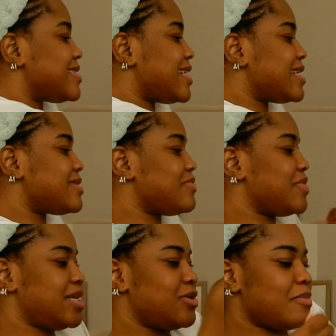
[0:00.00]
That
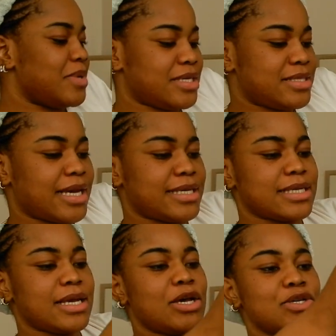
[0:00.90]
really got me
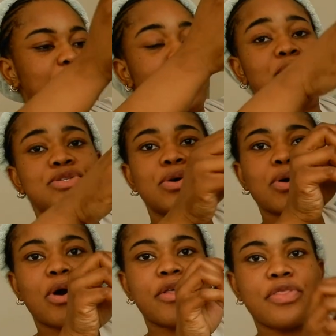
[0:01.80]
excited. So I
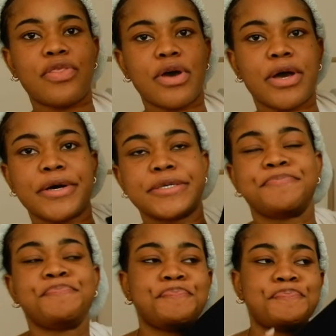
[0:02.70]
also got the